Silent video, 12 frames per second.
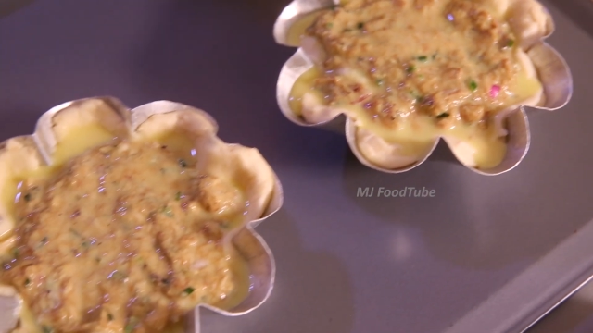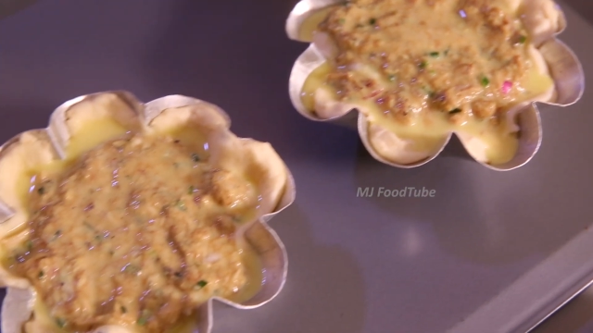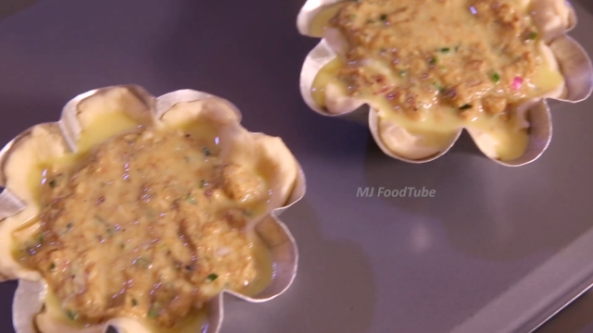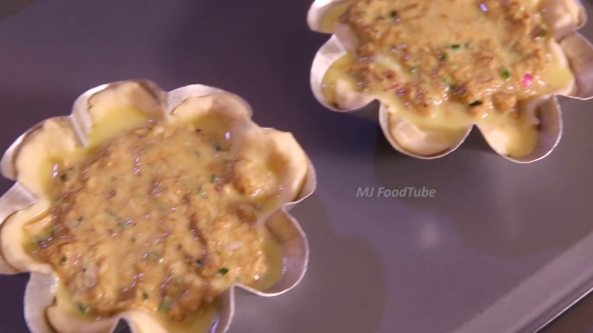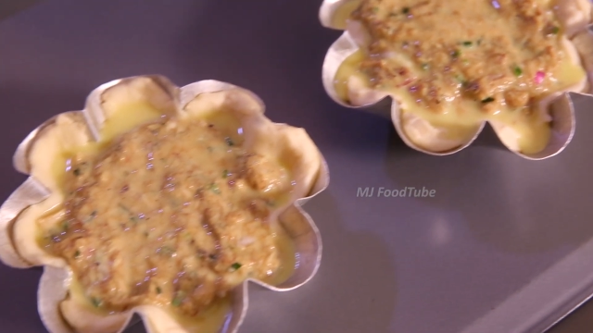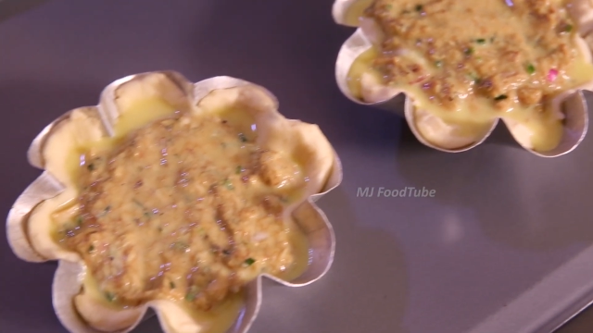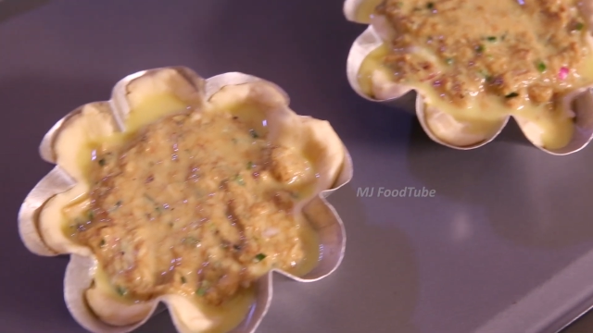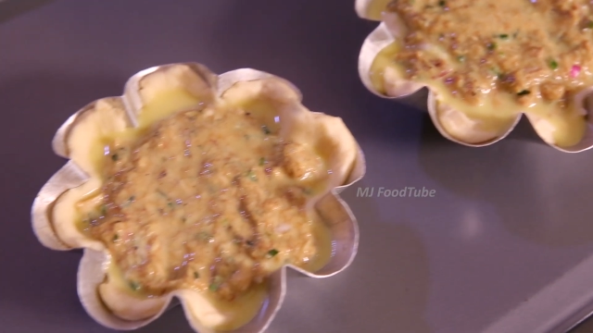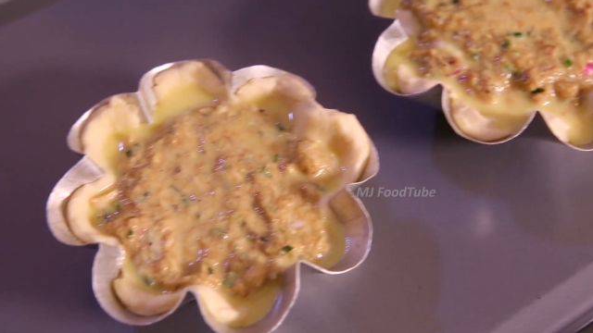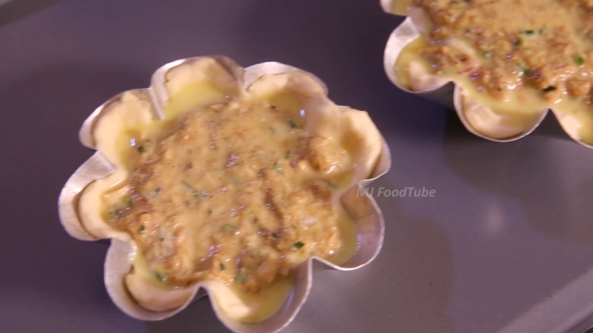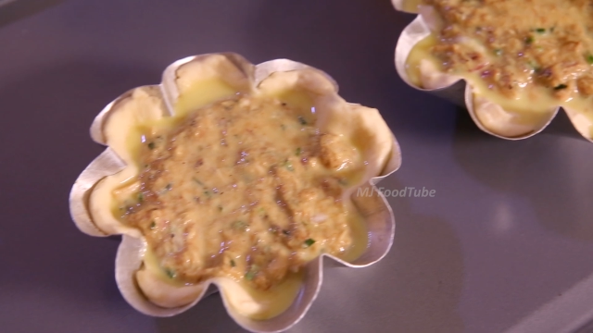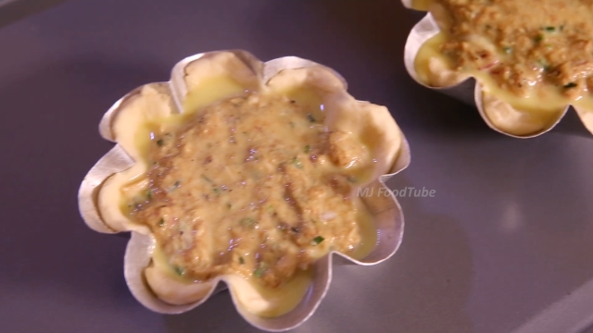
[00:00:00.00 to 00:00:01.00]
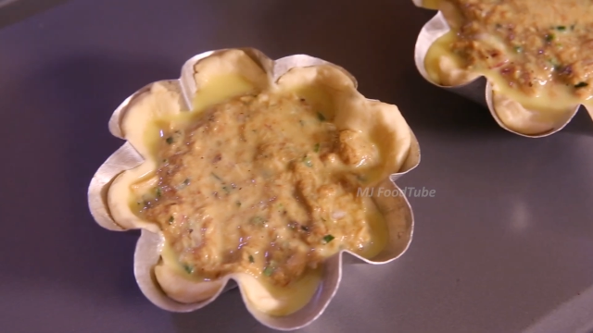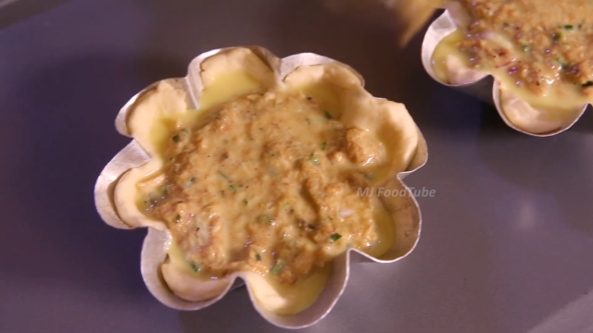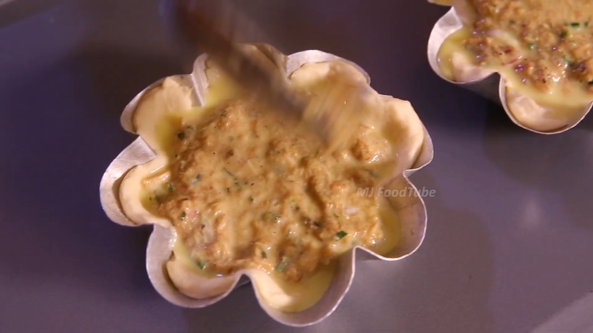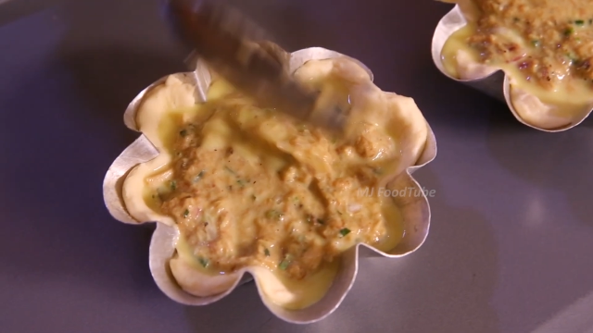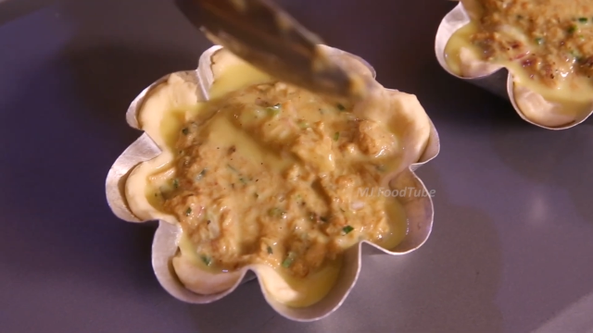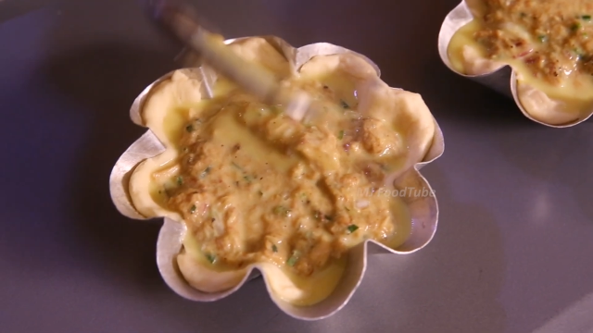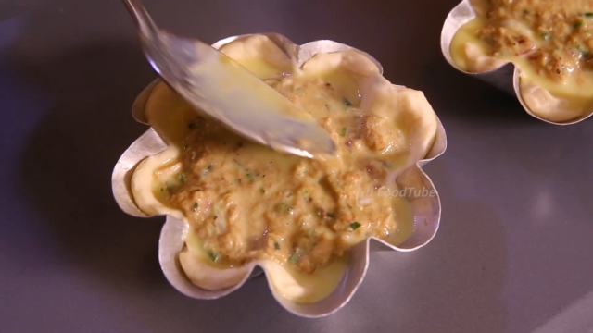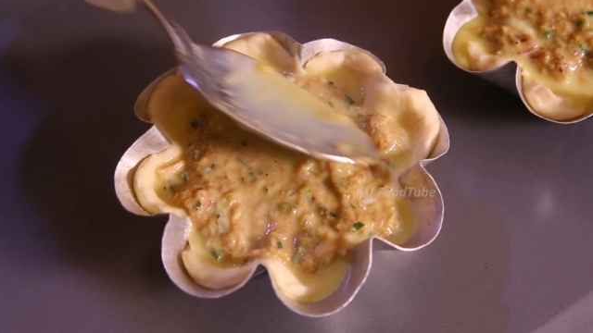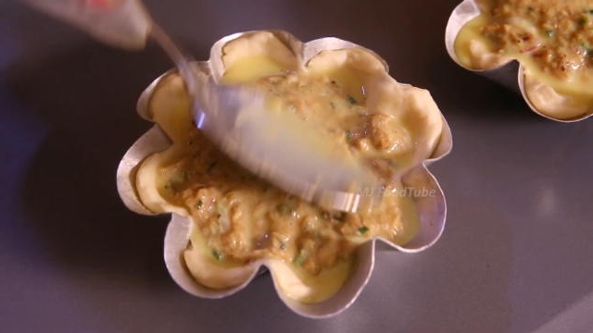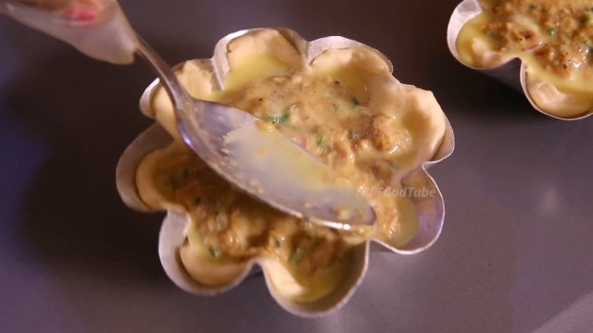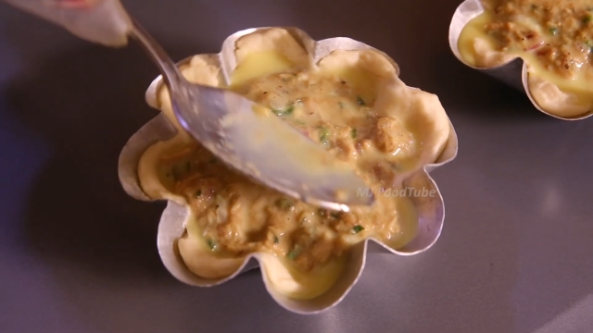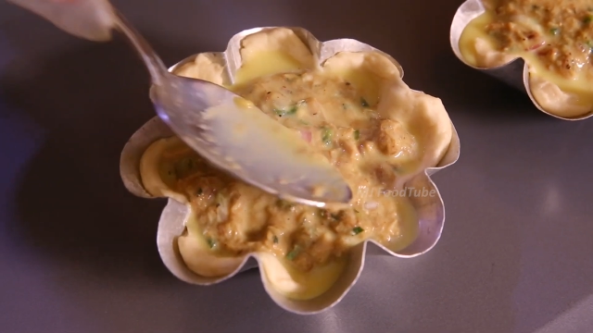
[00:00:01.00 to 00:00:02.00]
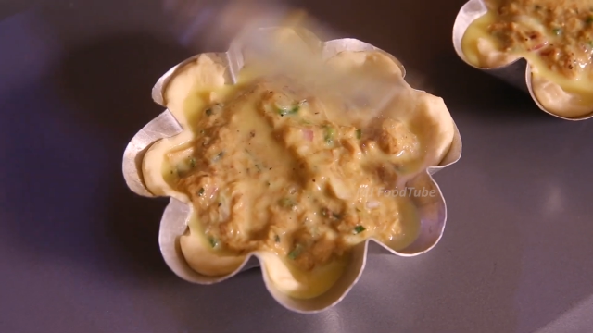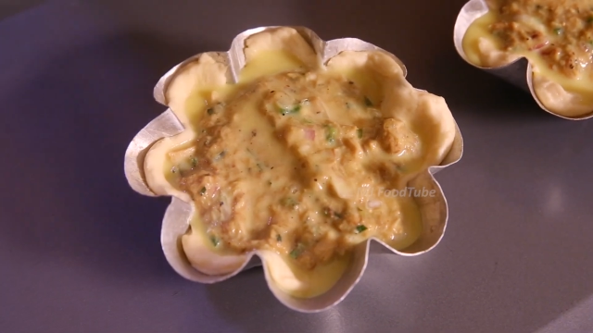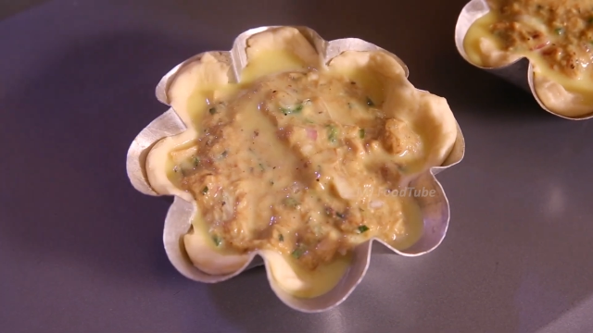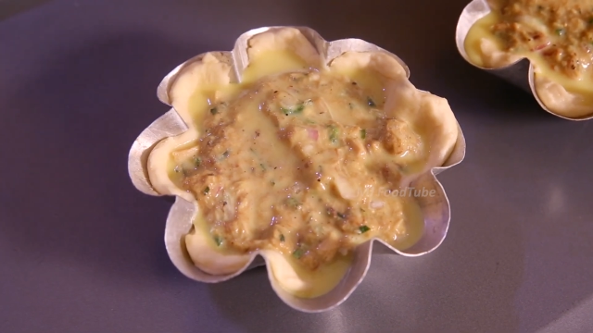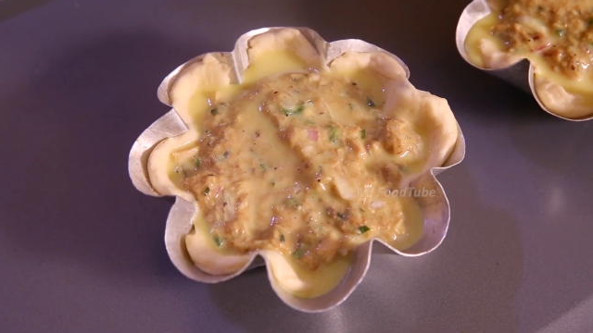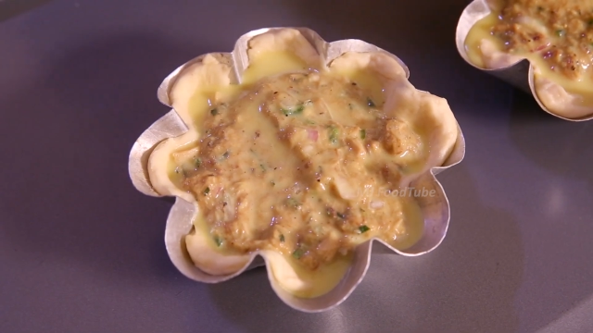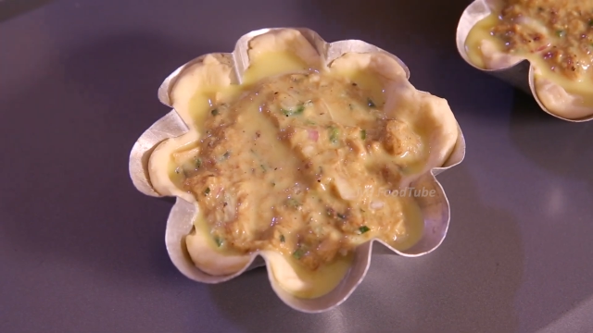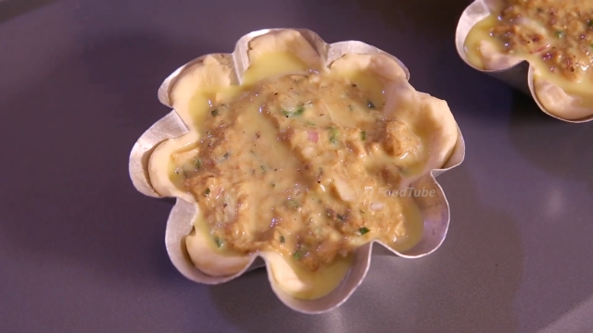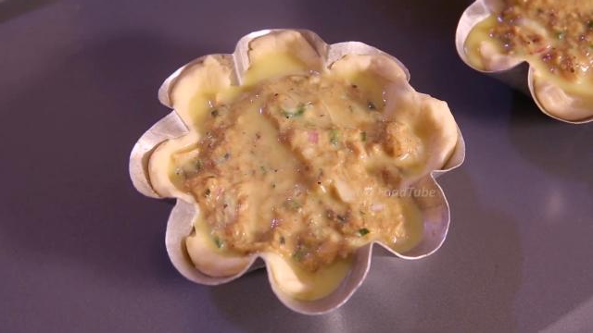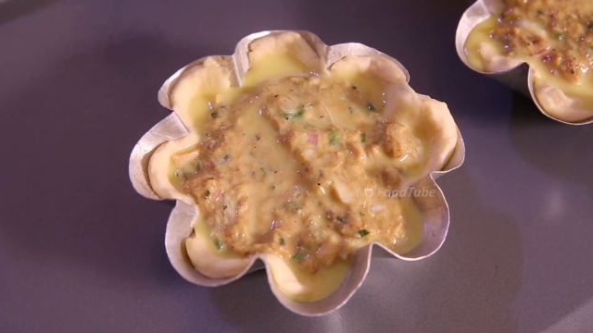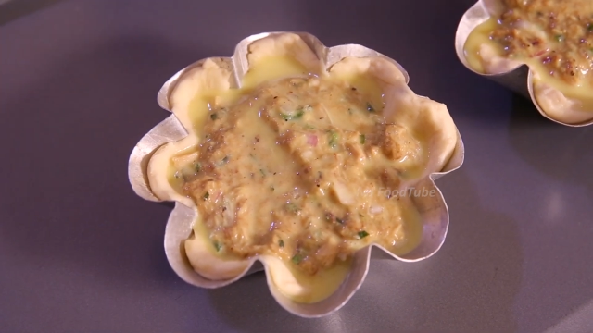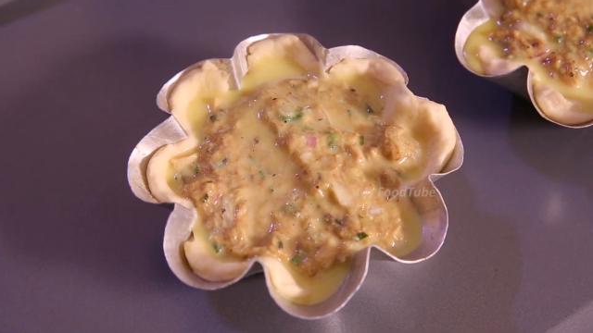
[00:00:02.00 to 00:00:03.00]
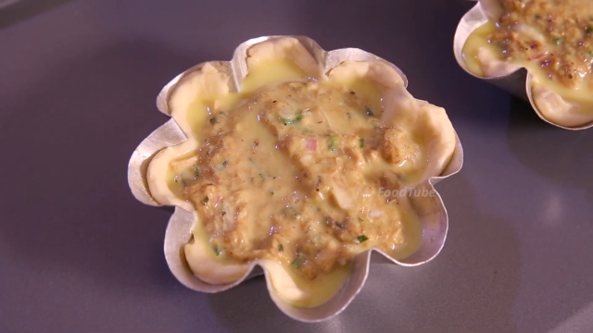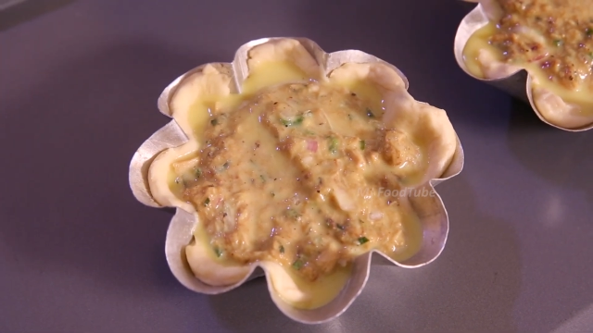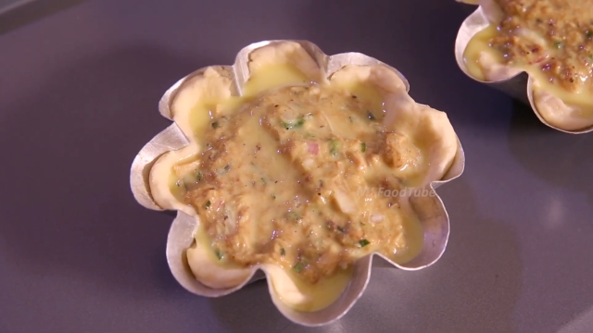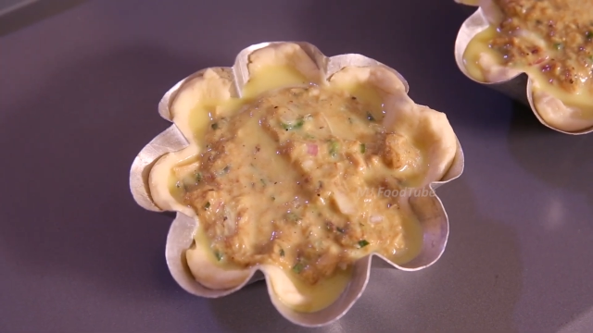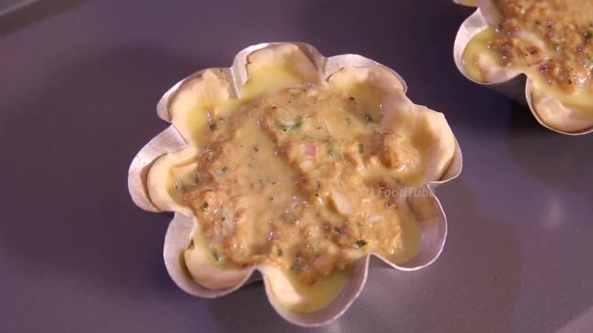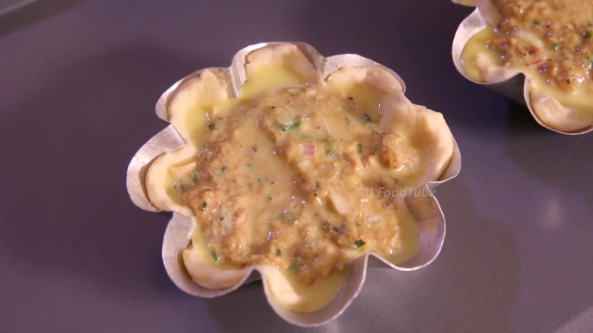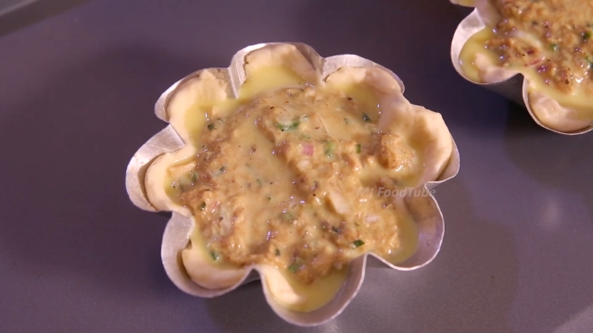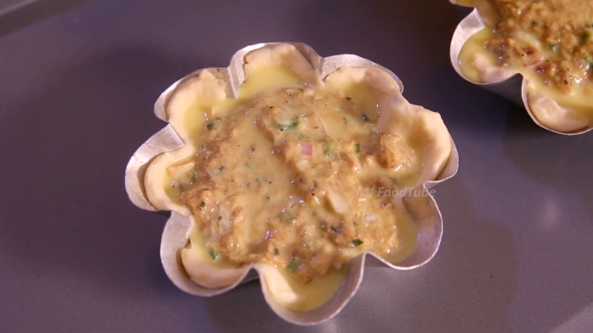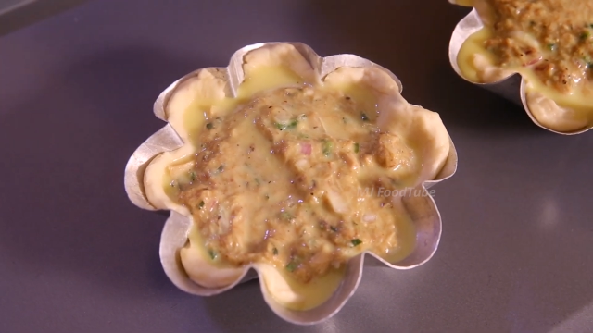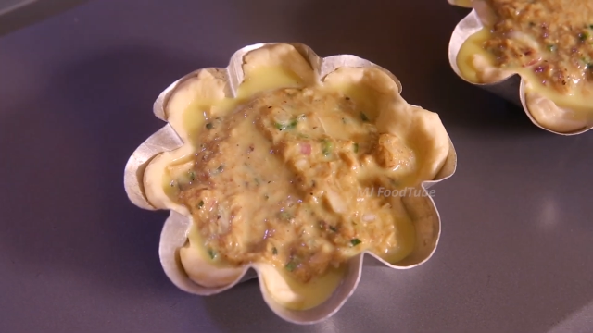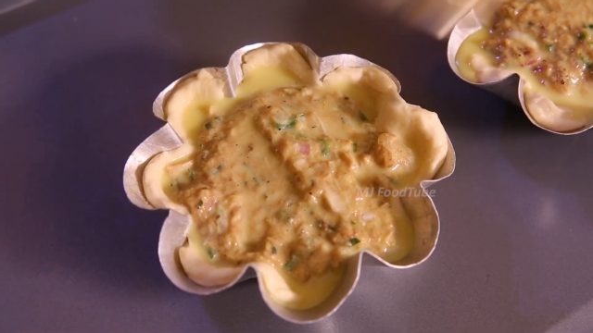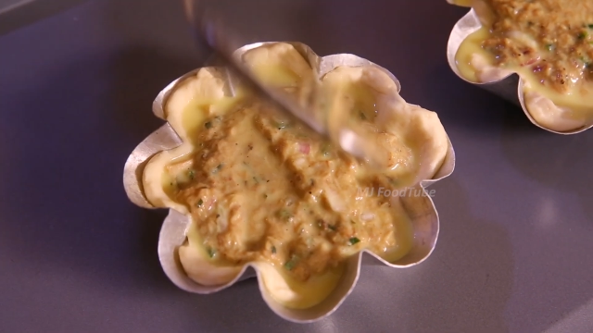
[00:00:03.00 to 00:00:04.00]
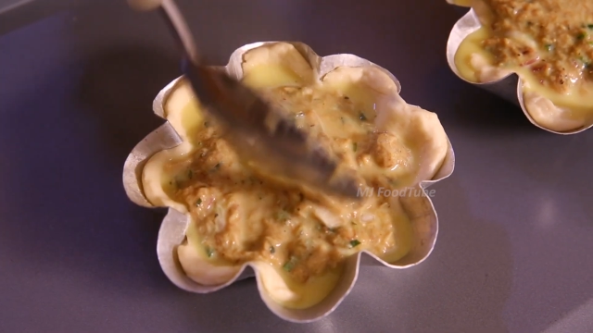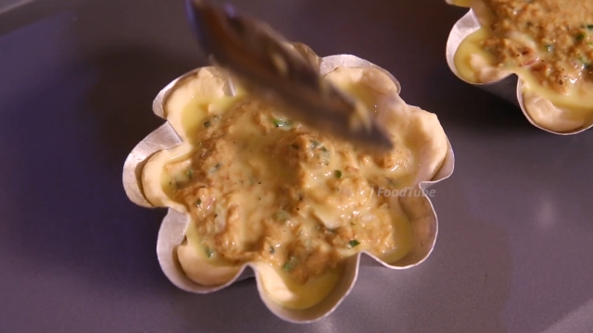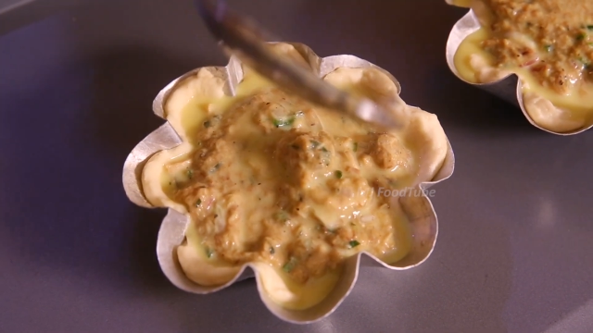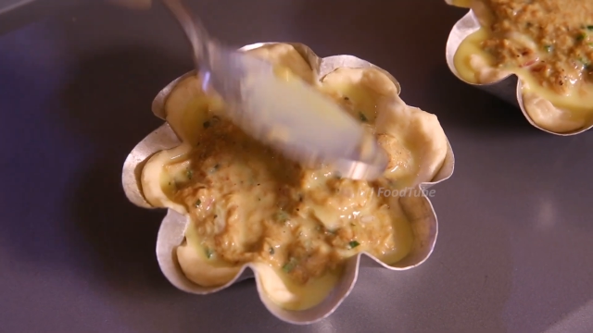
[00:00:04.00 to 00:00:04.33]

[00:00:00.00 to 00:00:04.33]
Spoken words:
Nobody's mouth can be seen.